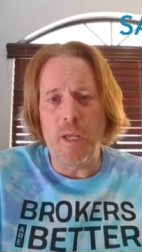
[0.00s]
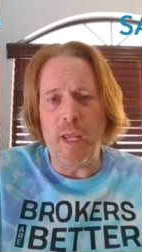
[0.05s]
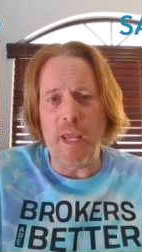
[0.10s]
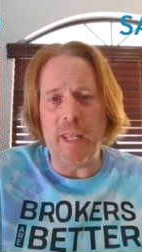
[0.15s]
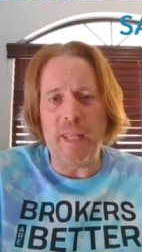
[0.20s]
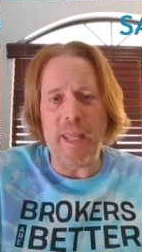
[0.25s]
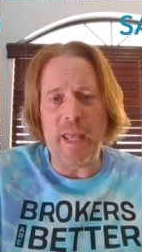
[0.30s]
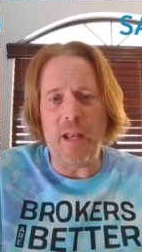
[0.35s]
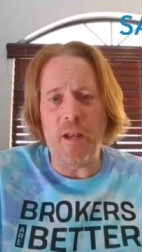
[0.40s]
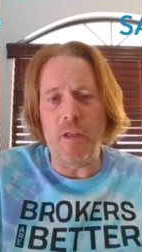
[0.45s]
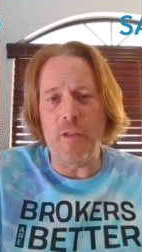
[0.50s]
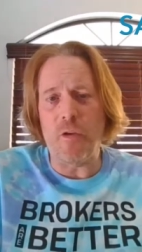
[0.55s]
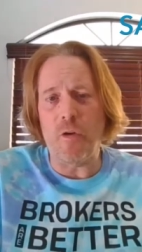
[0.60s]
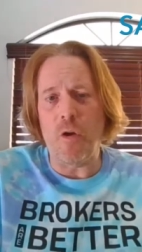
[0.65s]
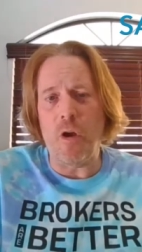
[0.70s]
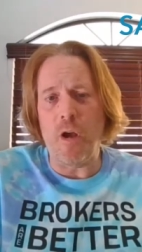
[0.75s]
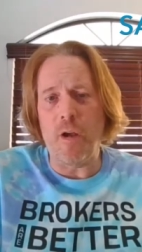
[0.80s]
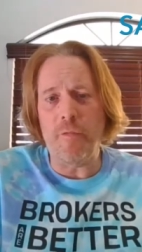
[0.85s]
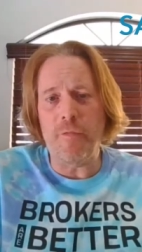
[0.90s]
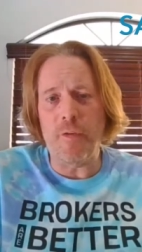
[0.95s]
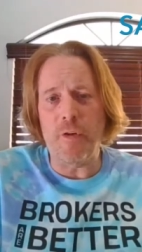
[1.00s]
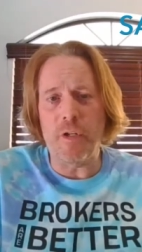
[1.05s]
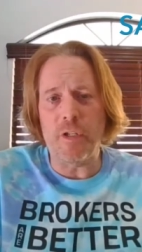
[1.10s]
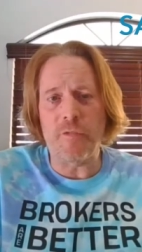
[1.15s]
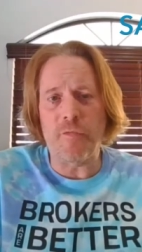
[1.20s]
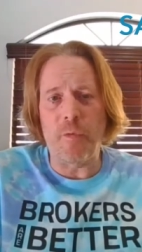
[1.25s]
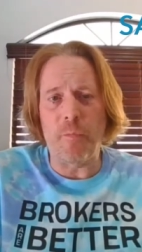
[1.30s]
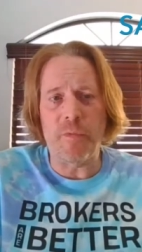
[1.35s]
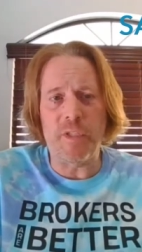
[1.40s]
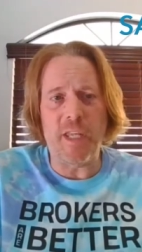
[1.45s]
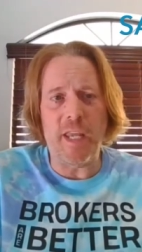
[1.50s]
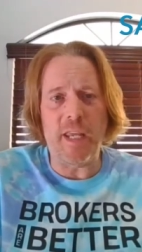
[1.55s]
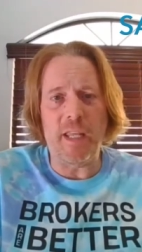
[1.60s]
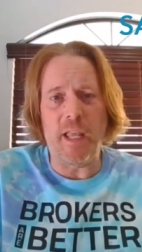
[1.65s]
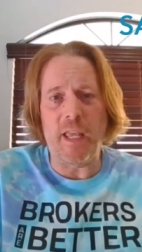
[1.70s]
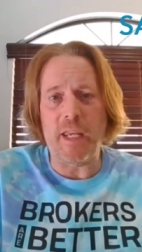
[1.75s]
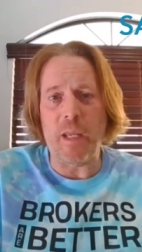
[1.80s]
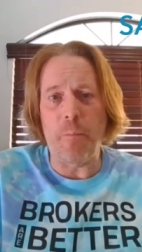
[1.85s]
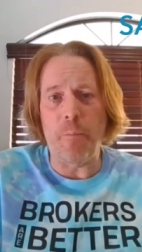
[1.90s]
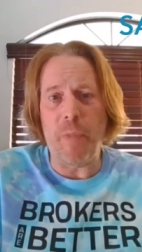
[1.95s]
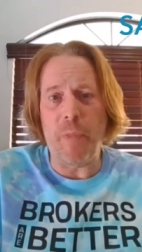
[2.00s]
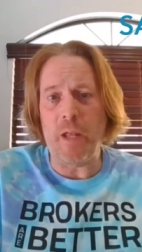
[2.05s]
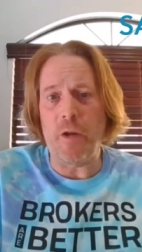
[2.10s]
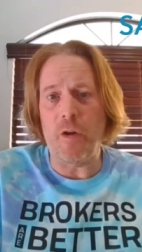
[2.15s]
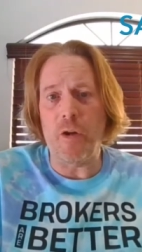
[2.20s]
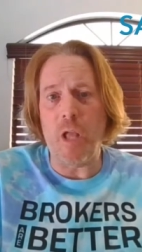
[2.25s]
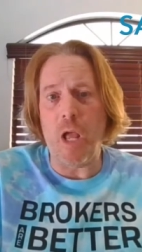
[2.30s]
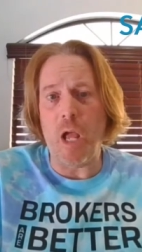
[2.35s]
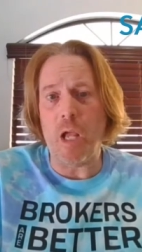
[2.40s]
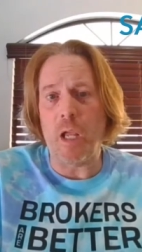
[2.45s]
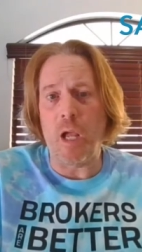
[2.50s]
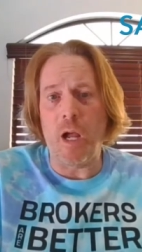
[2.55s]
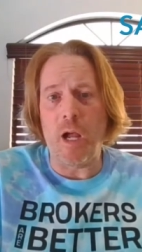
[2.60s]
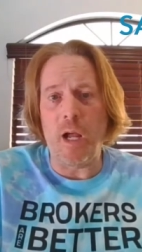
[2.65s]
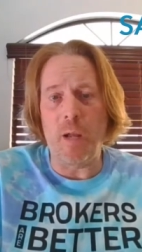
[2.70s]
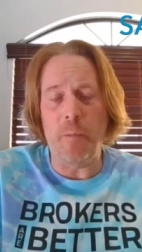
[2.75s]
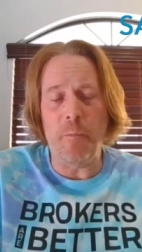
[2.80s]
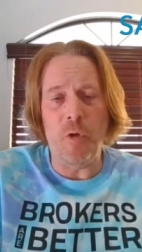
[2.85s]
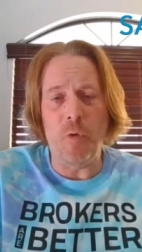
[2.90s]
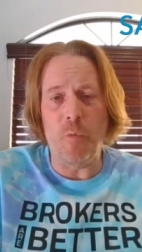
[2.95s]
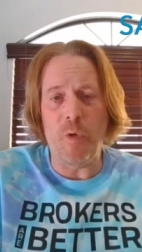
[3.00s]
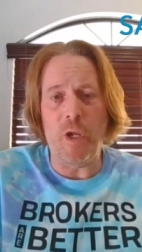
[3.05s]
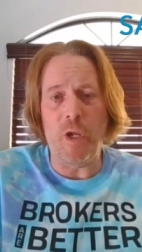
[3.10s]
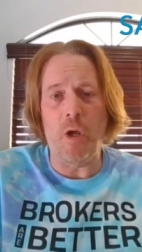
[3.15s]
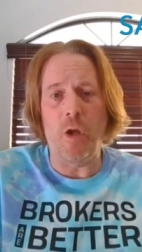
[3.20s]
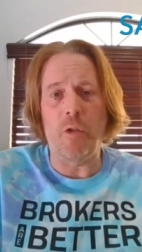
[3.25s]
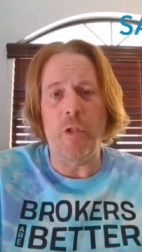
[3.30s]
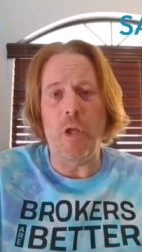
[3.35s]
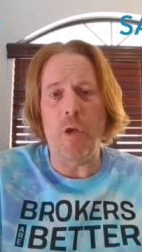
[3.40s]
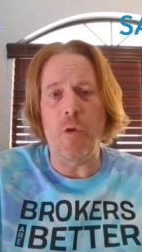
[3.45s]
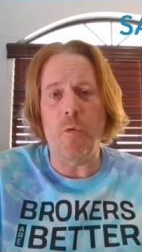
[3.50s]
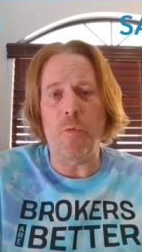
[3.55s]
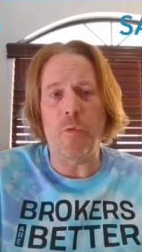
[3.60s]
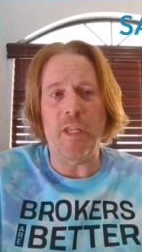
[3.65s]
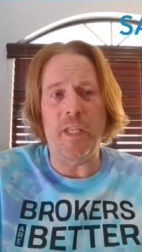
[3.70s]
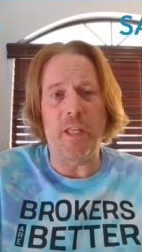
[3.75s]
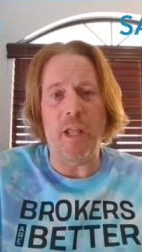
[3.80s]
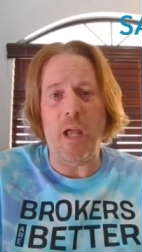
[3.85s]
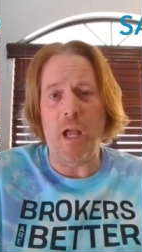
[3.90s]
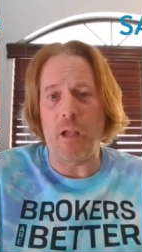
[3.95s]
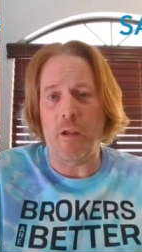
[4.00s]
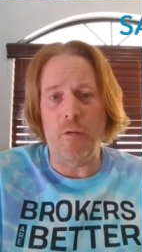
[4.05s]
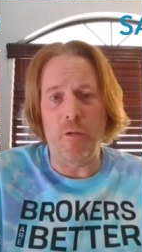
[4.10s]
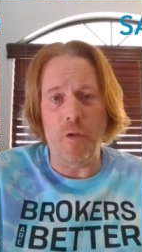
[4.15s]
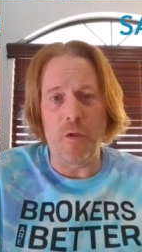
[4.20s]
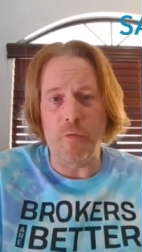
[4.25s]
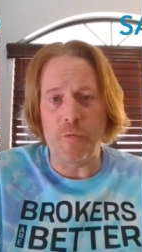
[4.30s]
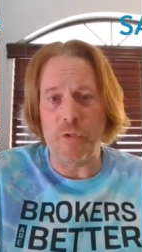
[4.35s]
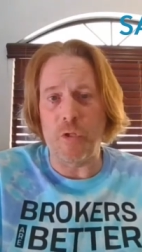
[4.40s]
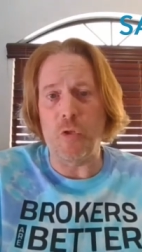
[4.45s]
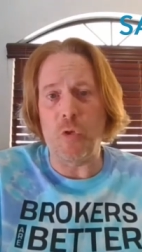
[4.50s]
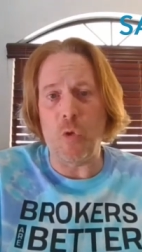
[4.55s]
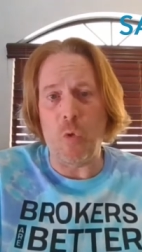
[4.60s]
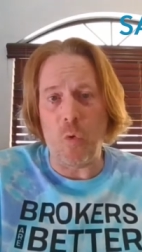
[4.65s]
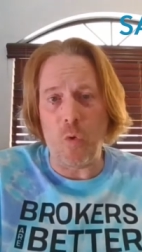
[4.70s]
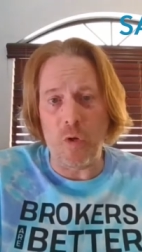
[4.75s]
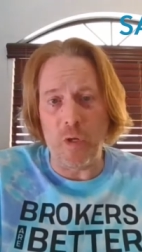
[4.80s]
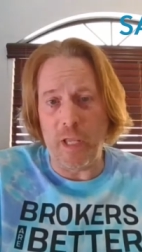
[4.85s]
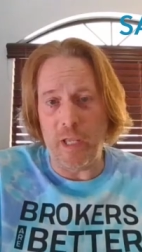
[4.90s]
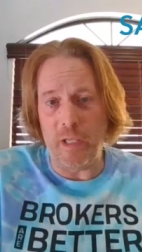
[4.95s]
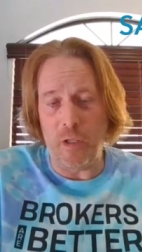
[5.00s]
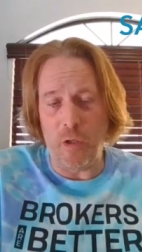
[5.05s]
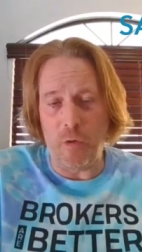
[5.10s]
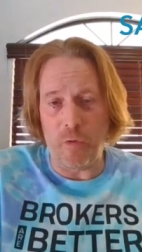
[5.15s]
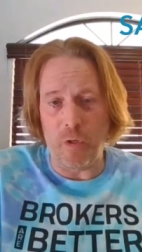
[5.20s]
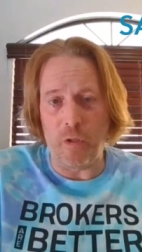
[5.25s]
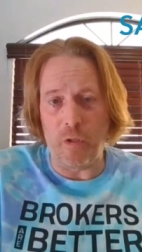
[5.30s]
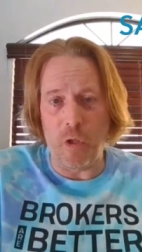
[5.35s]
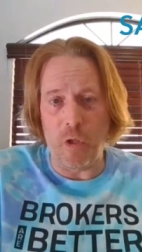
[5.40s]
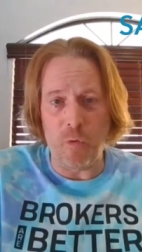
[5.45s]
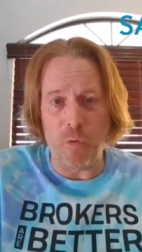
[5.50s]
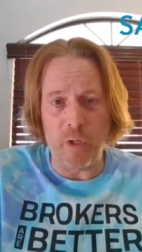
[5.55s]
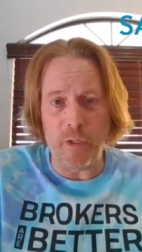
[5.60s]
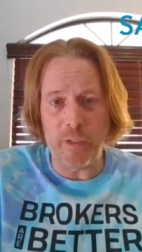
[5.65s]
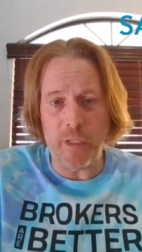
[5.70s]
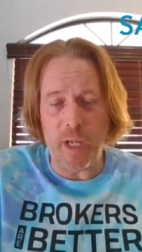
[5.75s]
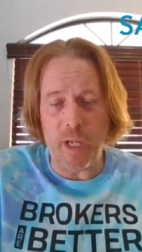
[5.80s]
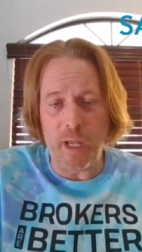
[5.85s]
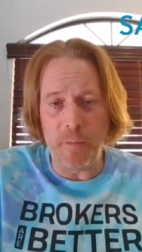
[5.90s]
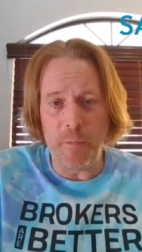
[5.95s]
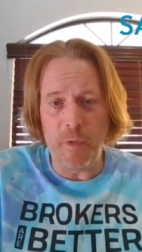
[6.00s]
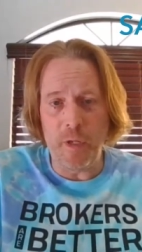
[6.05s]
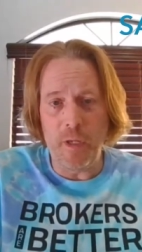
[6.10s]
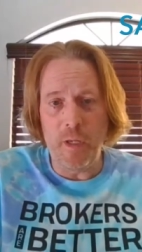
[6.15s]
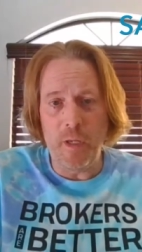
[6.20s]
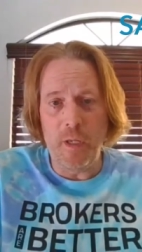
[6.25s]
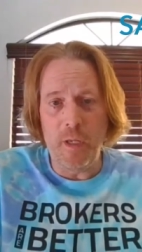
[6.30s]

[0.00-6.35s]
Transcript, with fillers: and that other offer is from say like a better.com who we all know cannot close a door let alone a loan on time